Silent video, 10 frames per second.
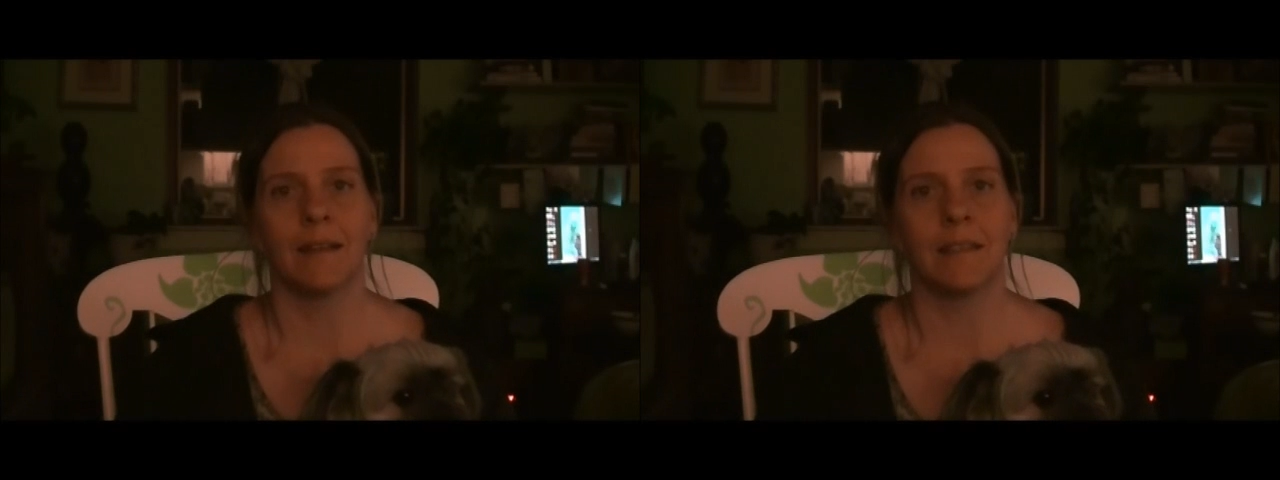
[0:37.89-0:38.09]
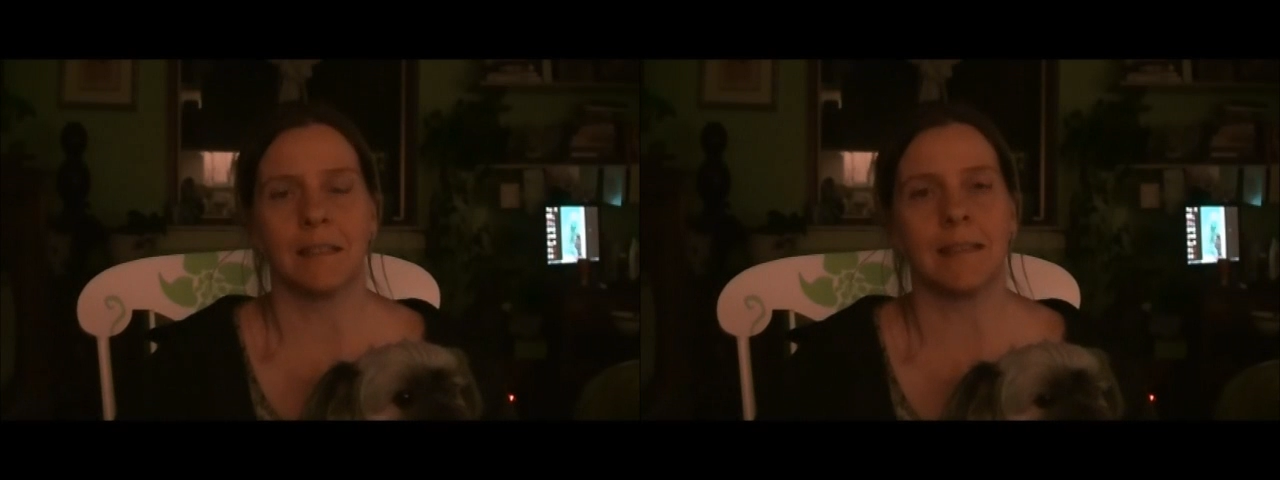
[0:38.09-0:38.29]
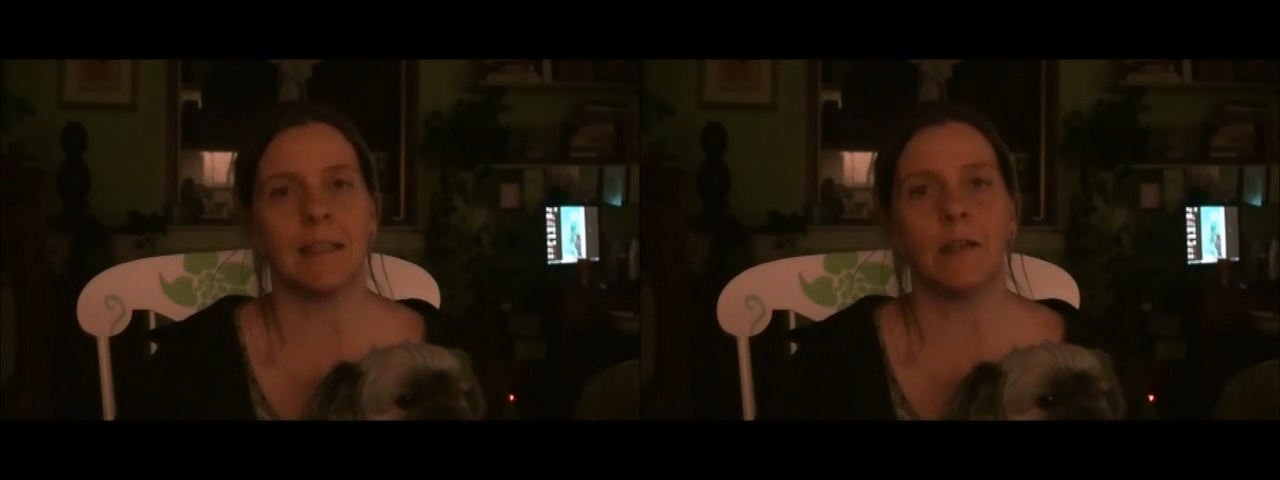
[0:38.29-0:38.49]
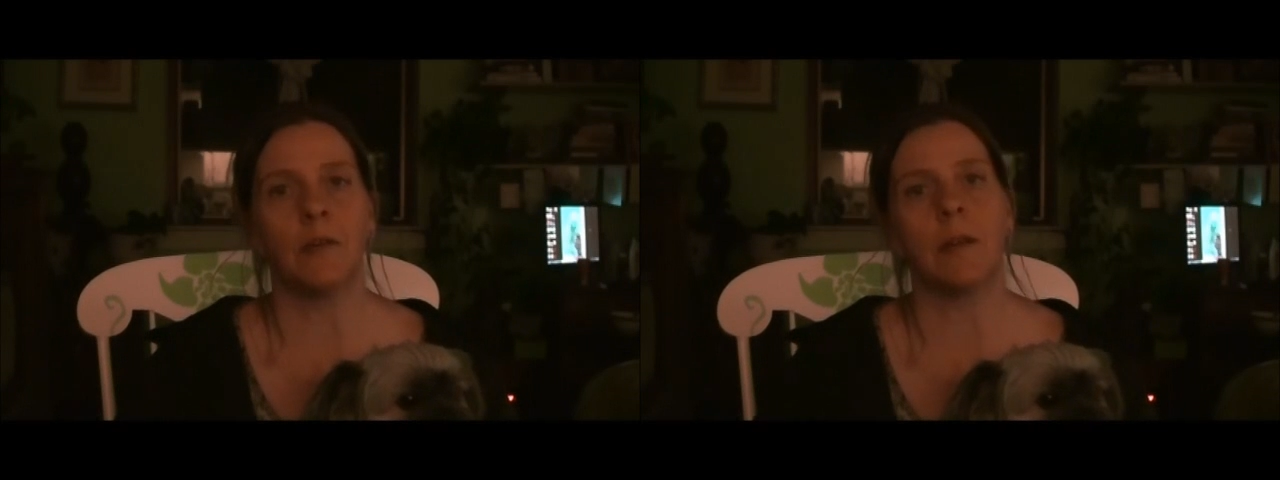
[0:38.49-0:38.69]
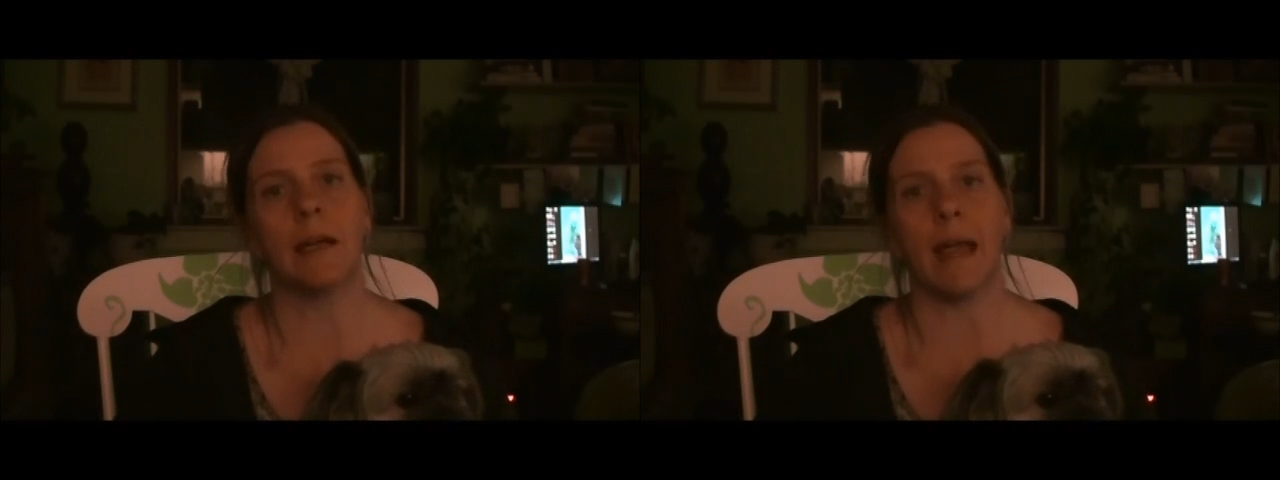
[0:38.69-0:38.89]
to see
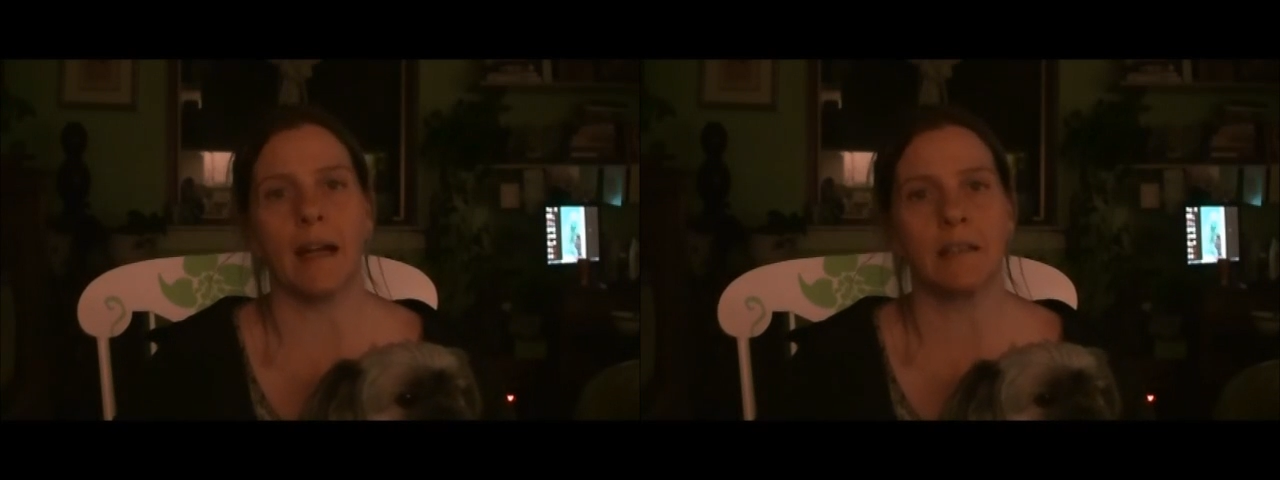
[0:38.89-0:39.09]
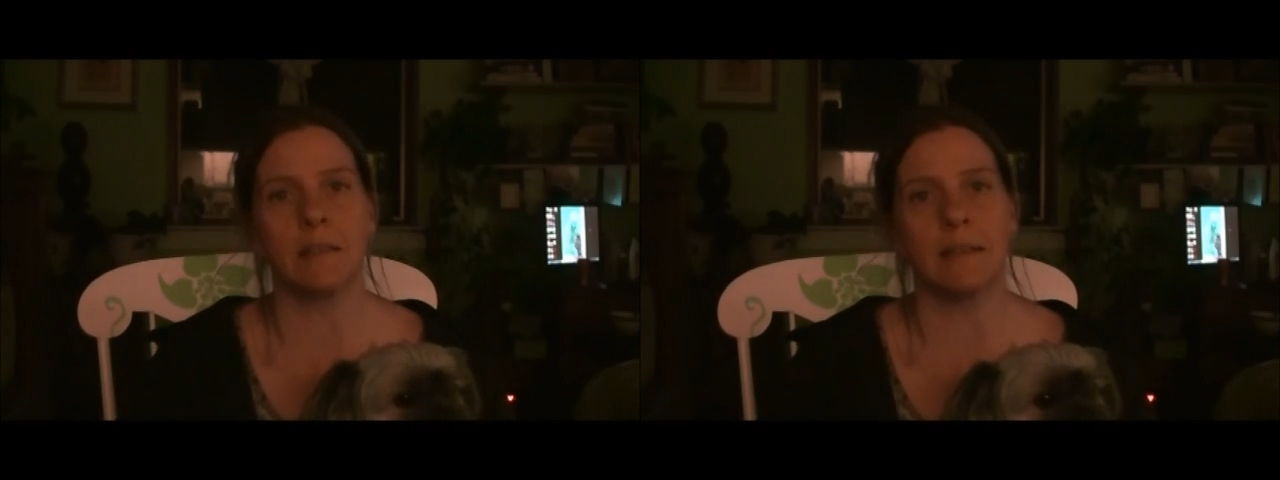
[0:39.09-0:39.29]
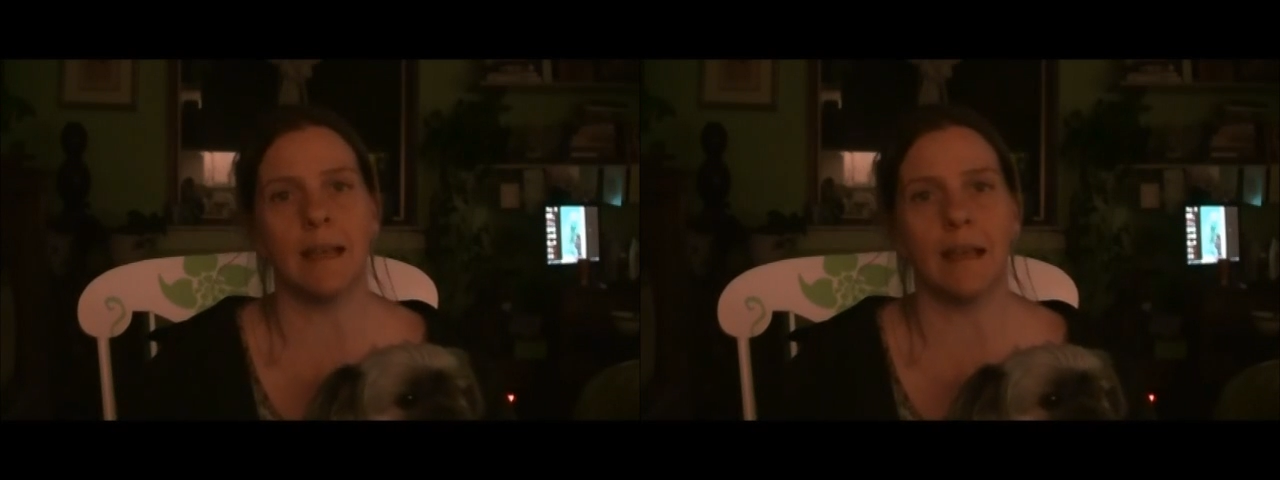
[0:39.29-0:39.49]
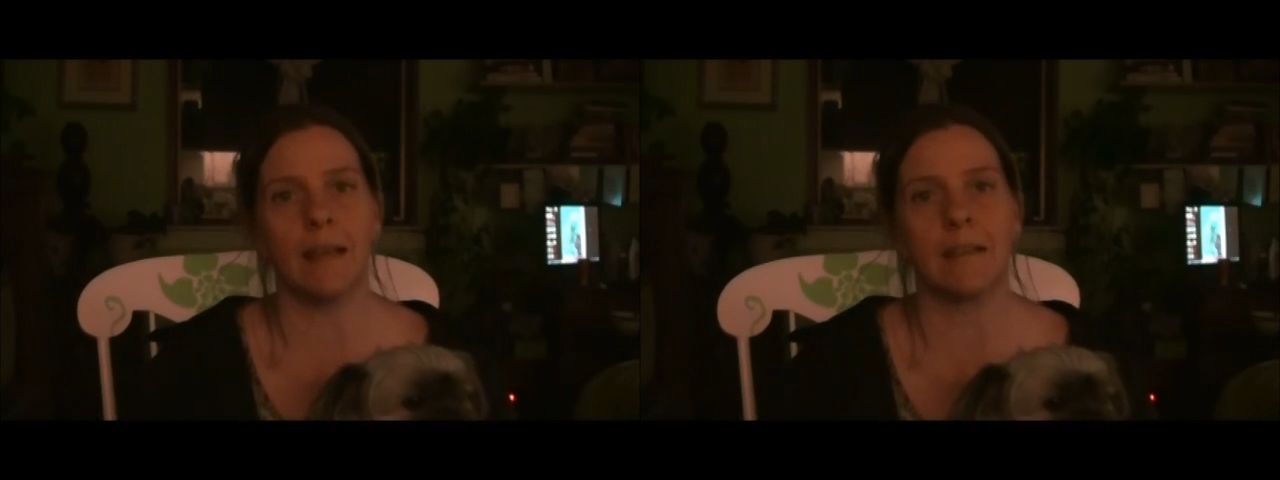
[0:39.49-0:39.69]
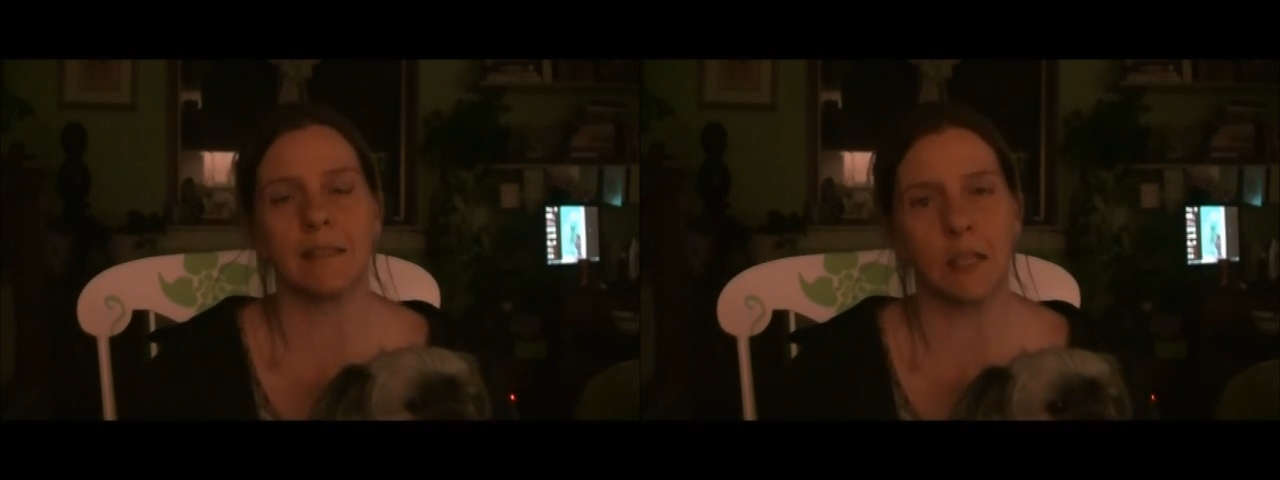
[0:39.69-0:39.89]
you like actually
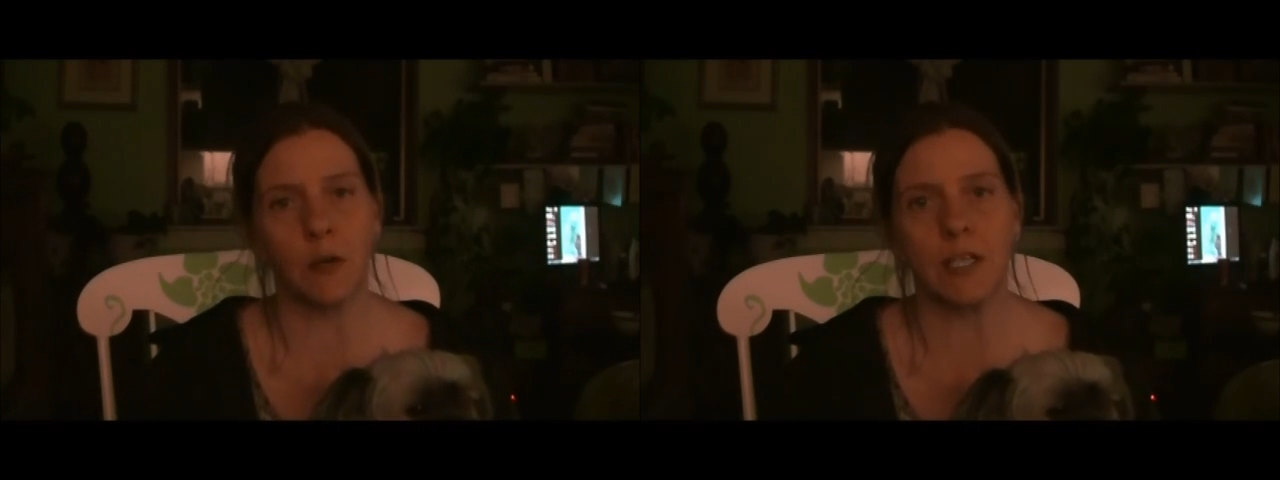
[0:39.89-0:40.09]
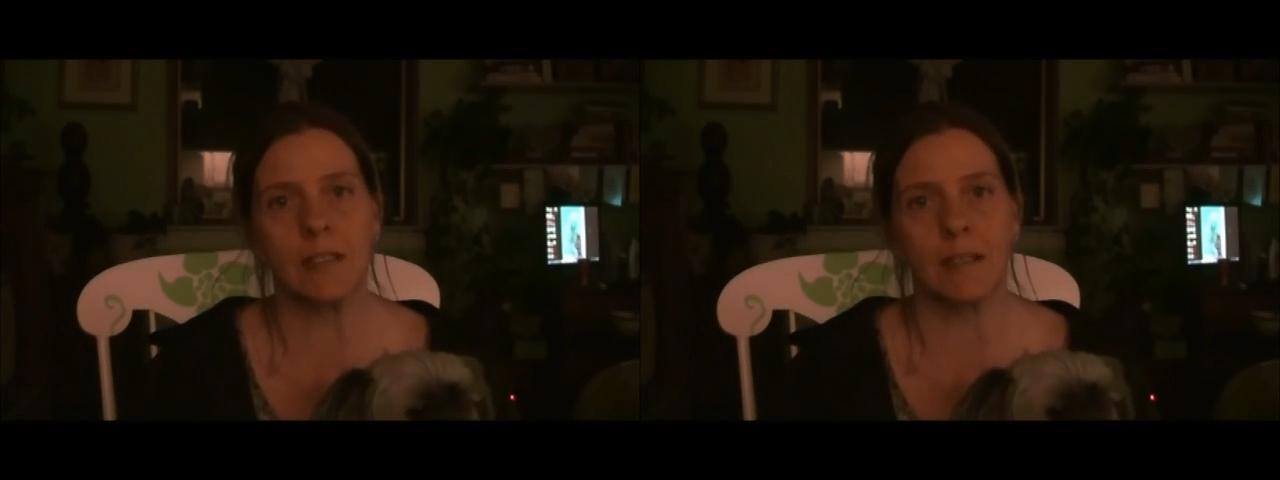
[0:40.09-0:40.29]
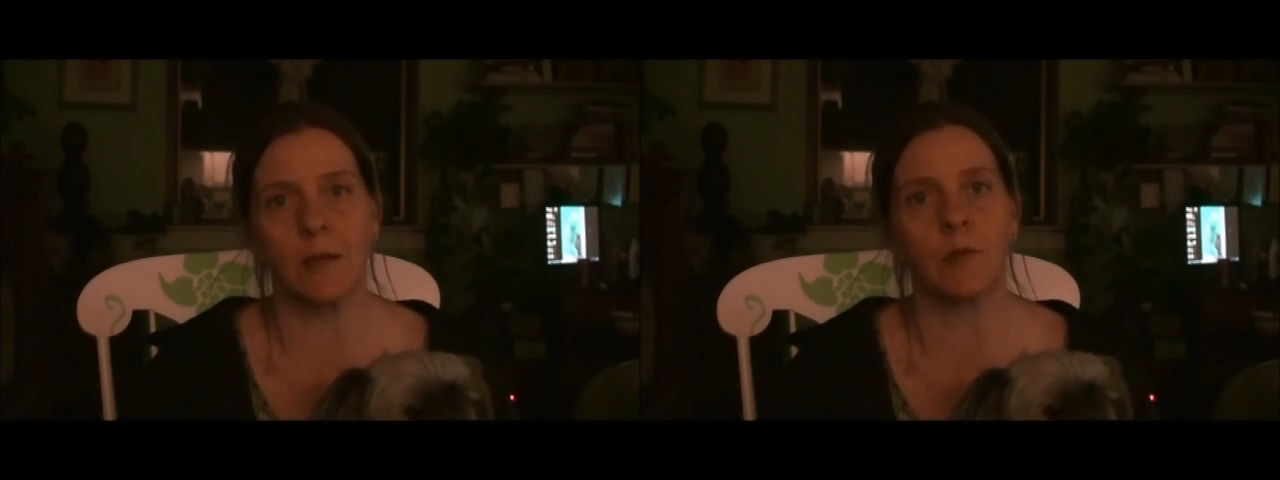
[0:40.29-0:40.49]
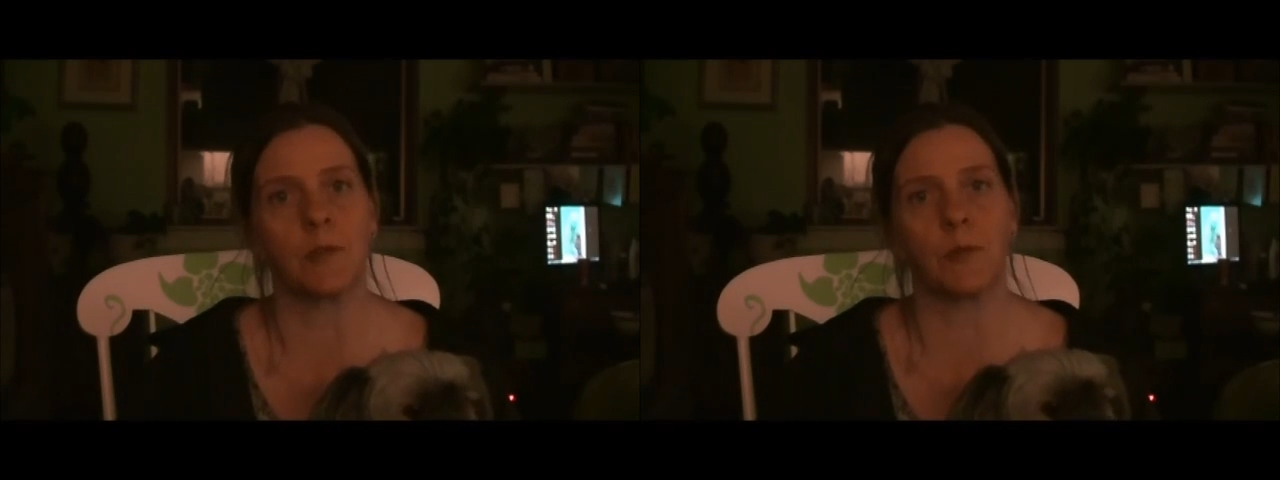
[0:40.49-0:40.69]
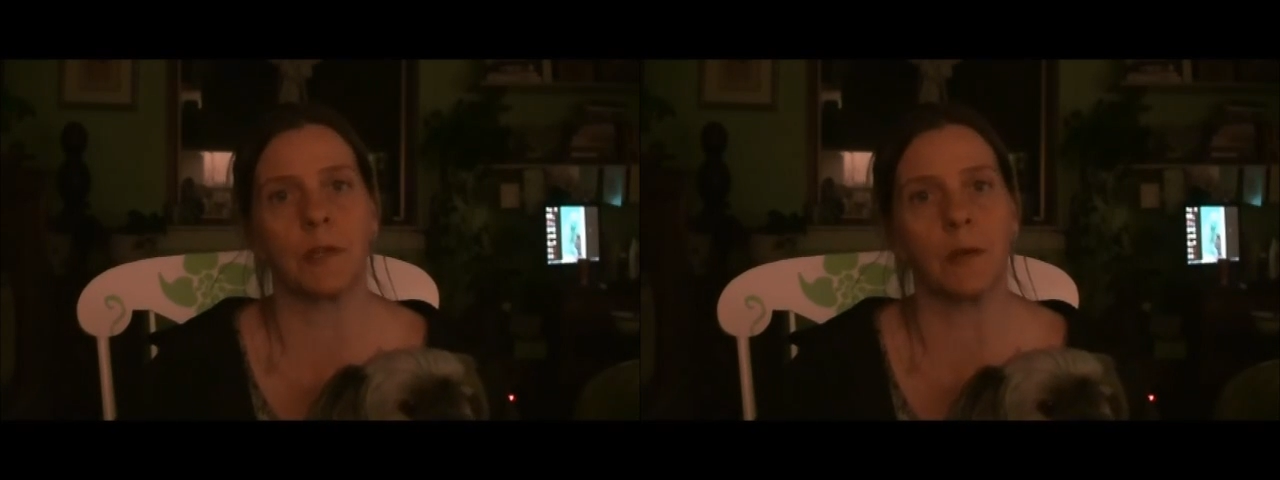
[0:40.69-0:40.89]
taking it seriously
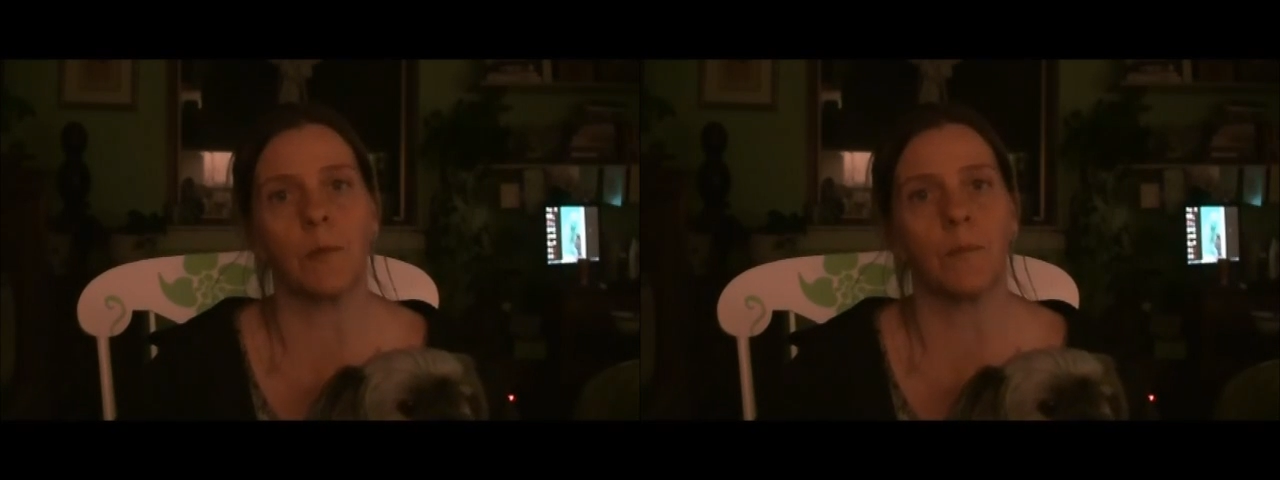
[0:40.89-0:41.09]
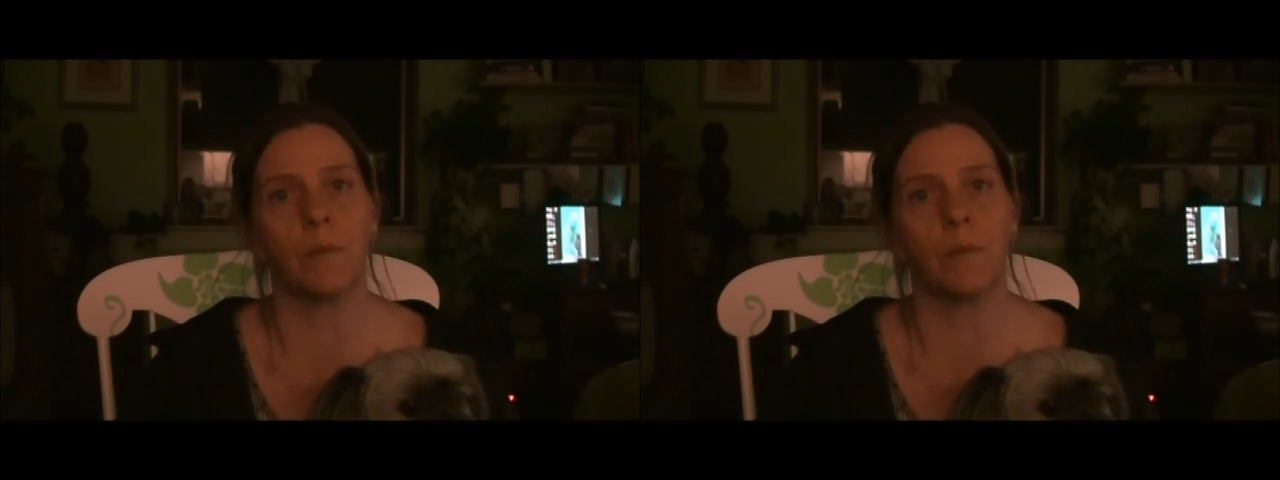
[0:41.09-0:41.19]
was really,